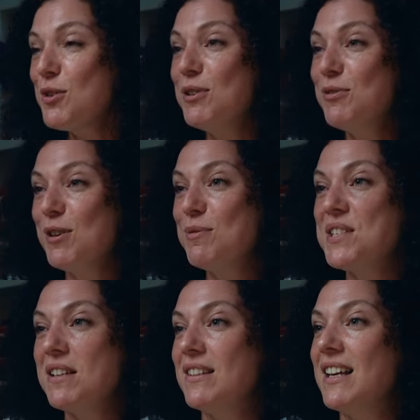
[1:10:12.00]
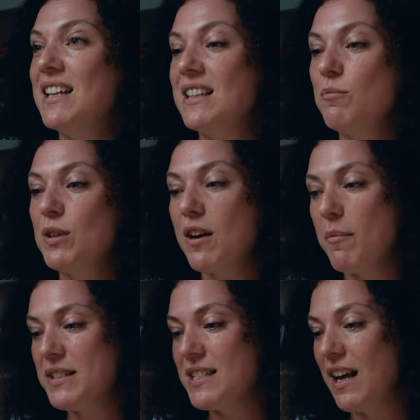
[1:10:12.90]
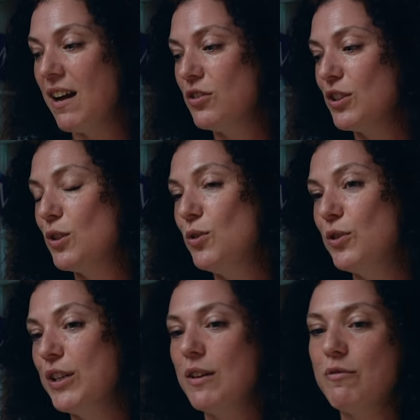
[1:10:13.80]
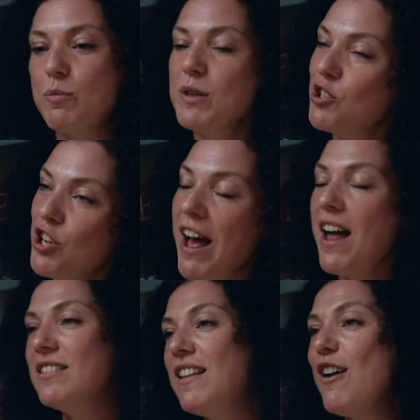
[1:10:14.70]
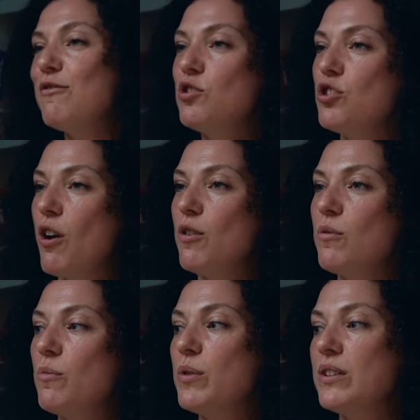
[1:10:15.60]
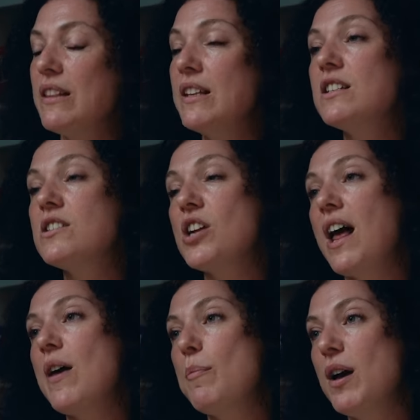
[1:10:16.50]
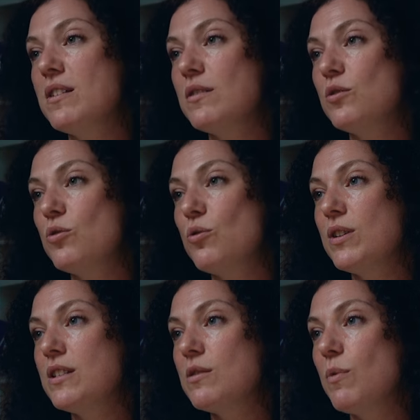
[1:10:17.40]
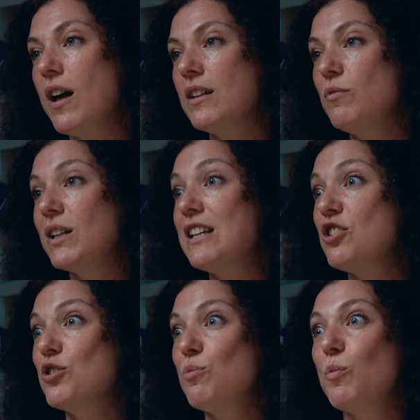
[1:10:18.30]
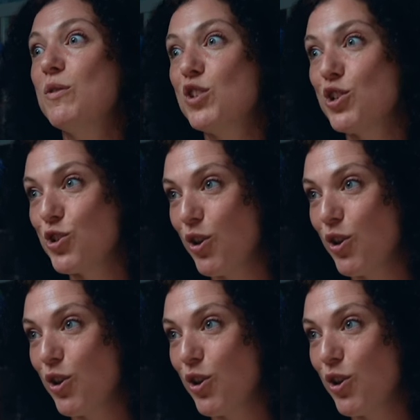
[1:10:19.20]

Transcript: So we'd film something and then we'd come and sit out on the lawn and everybody chat and laugh and joke, but then they'd share their personal stories as well in relation to what we've just